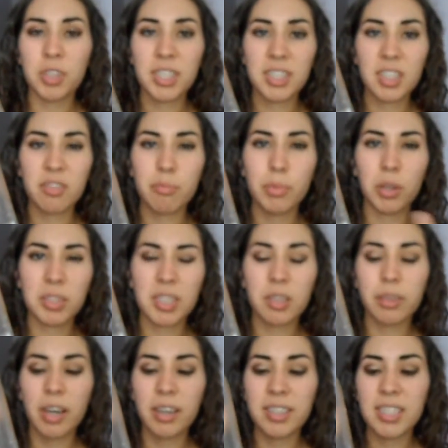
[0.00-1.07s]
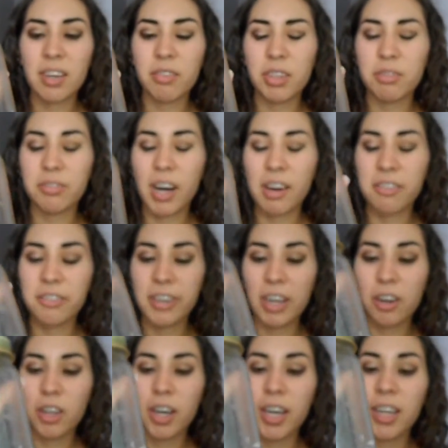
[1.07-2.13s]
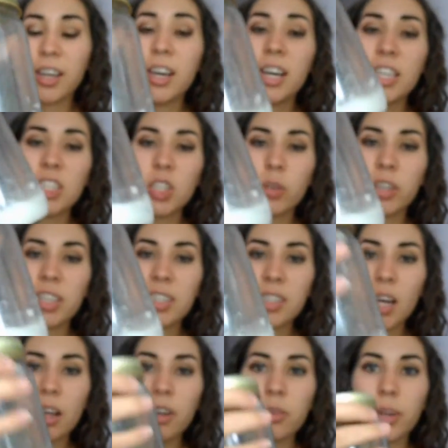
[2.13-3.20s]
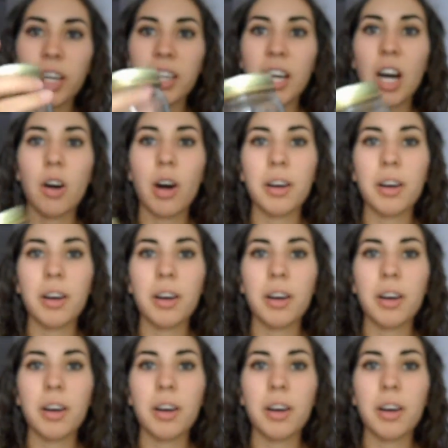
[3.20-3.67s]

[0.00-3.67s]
This stuff melts at around 75 Fahrenheit, so it is solid right now.